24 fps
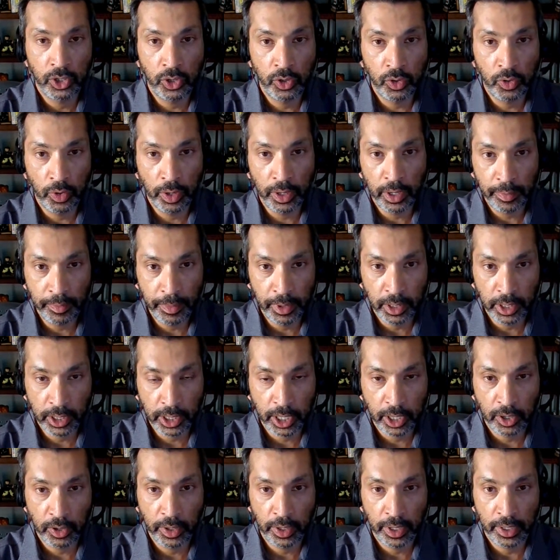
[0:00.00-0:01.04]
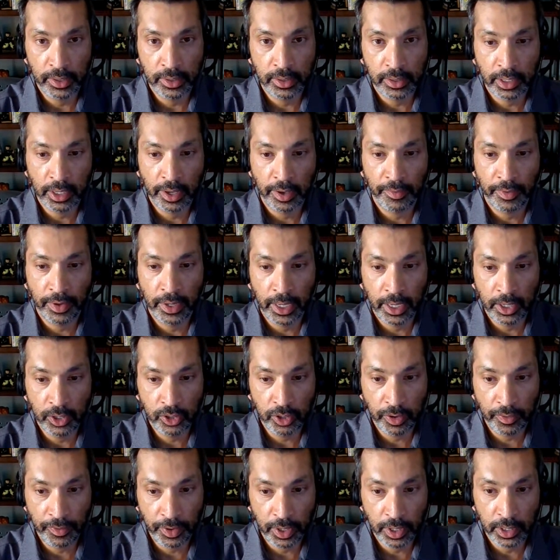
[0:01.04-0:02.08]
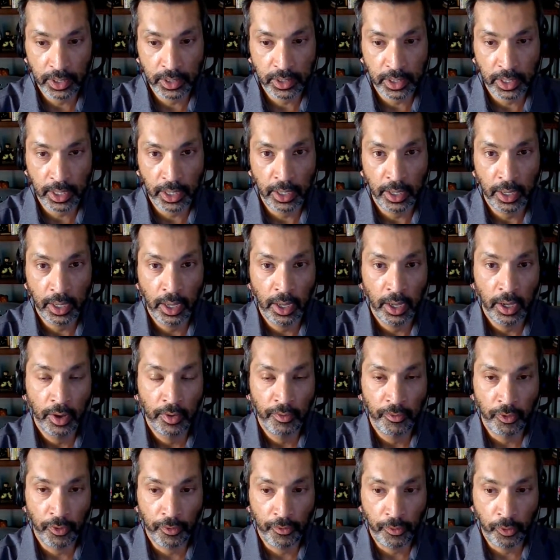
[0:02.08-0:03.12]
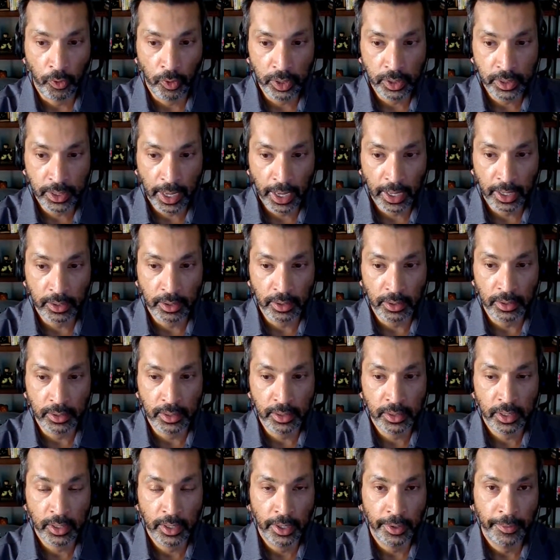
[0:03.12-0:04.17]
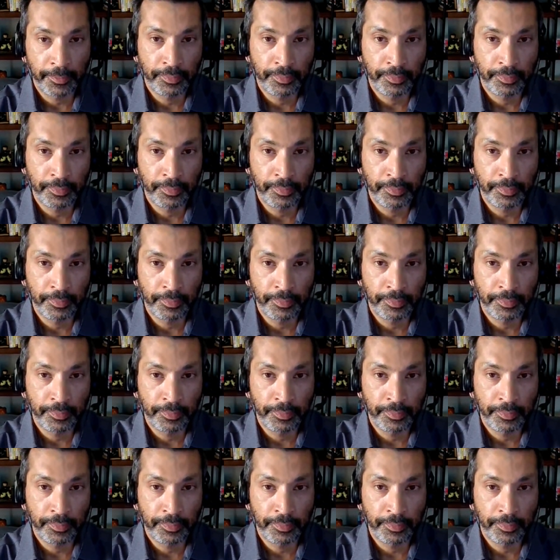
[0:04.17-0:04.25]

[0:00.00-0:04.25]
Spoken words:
200 millicuries given intravenously for four cycles